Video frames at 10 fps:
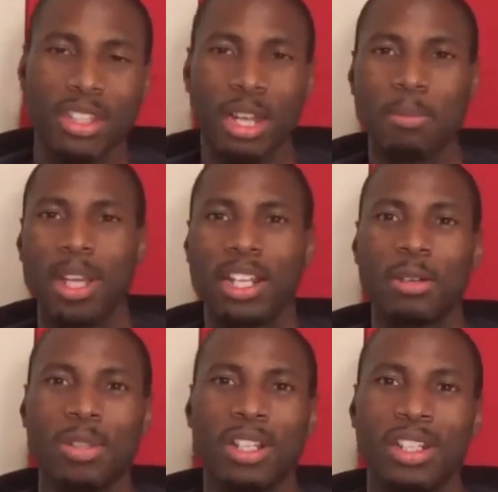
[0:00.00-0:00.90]
I met
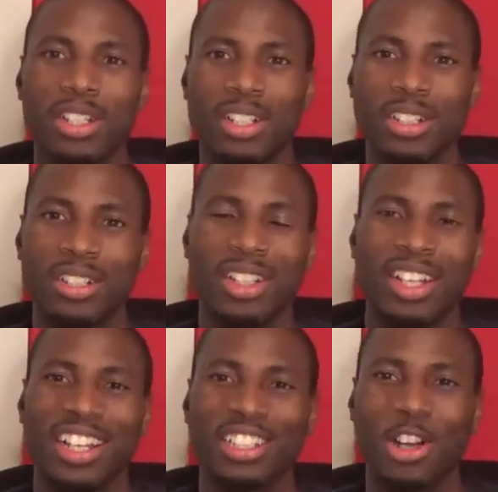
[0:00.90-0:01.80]
him at uh,
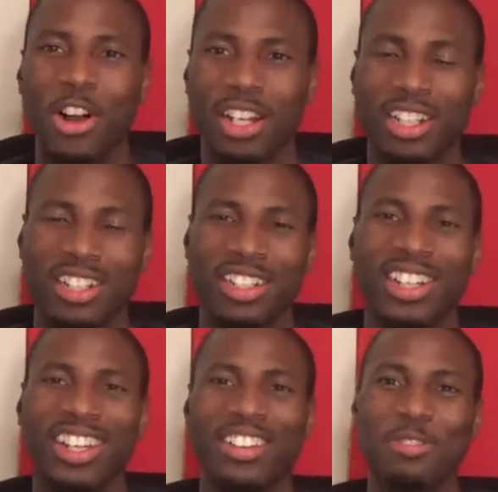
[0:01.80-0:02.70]
Target,
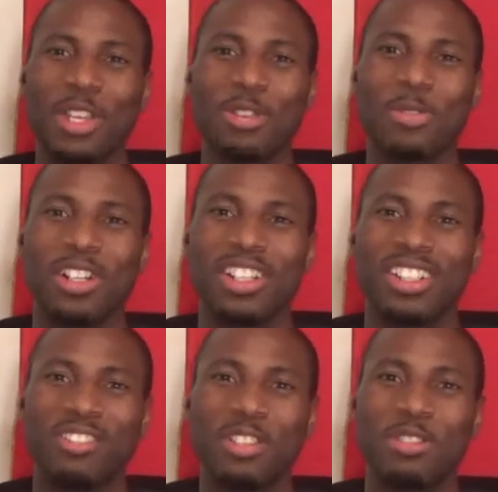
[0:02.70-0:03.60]
and we
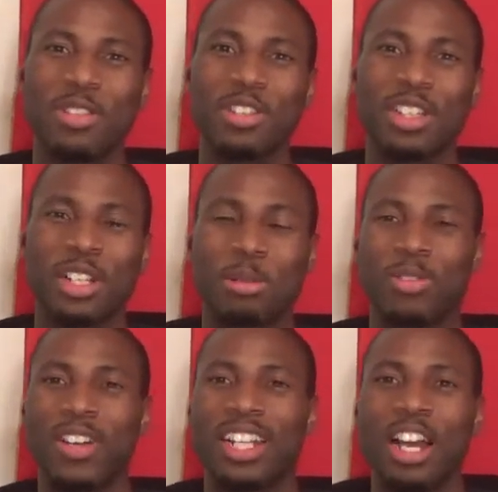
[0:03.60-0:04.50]
were we we come to
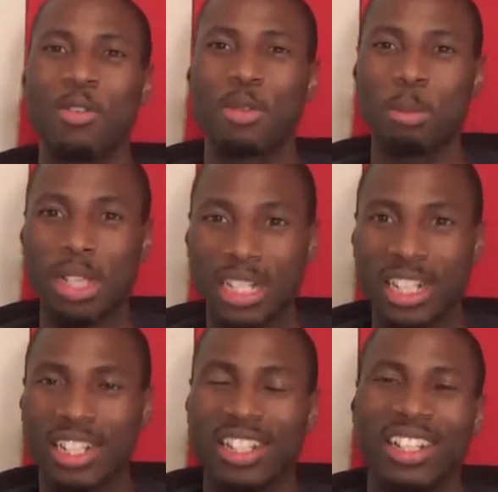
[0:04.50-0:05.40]
find out we were
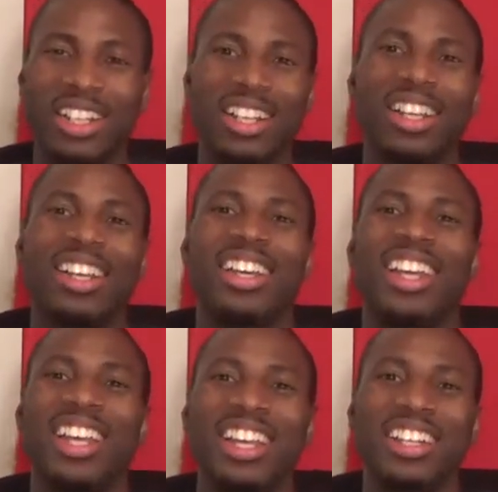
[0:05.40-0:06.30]
blood,
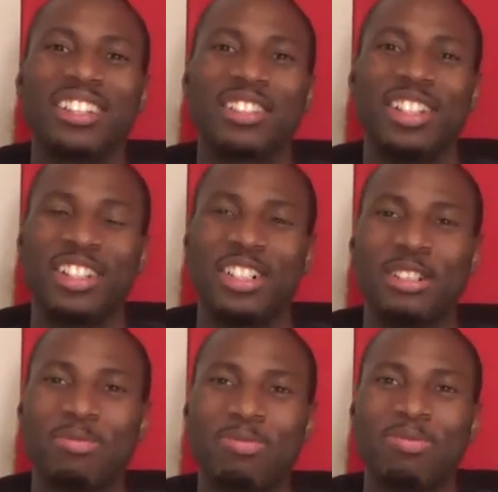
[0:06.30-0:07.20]
and
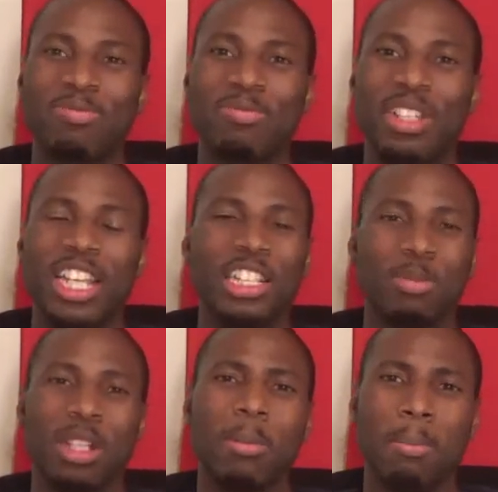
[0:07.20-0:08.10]
um, he's
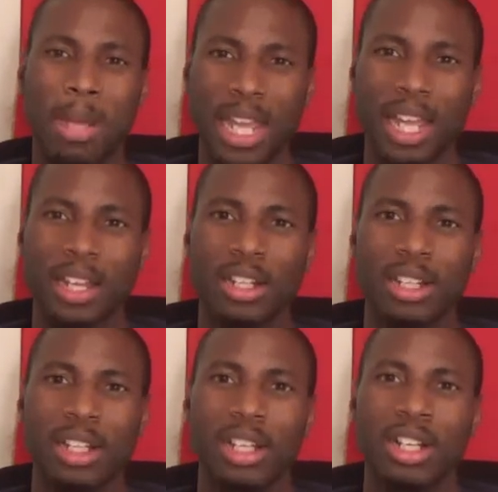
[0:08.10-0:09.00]
been a man
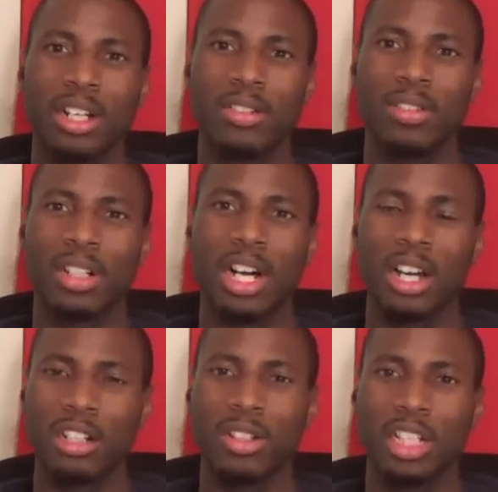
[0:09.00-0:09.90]
of
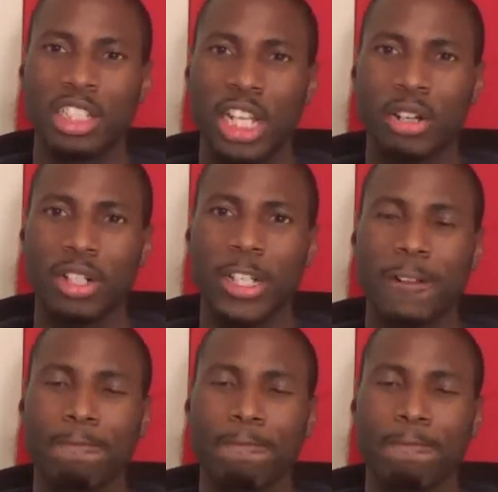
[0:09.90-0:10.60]
honor and integrity.